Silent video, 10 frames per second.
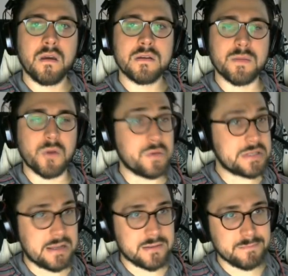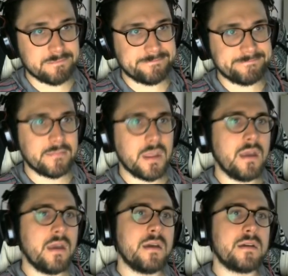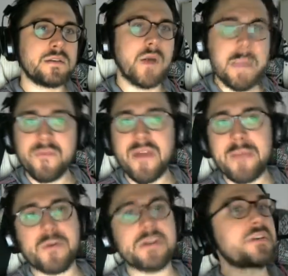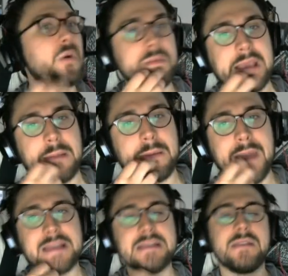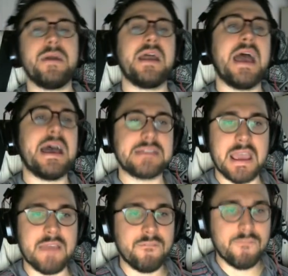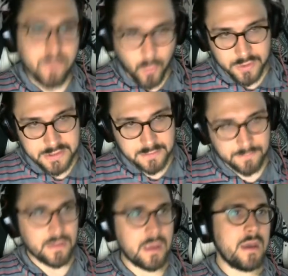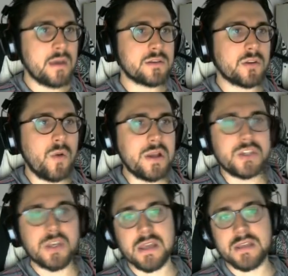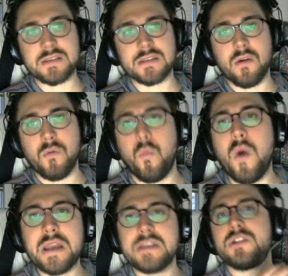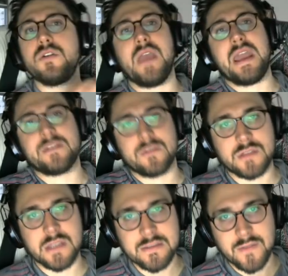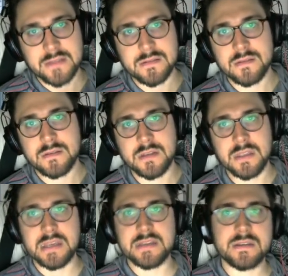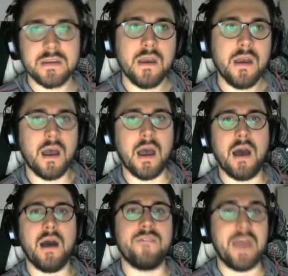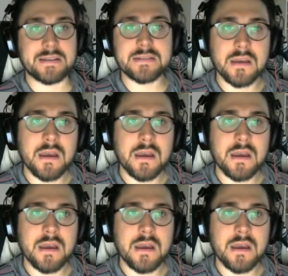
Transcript: Someone Always Tells. So Hyper Viper is going to be coming back into meta as a force. So the question is, what is your answers to these effects?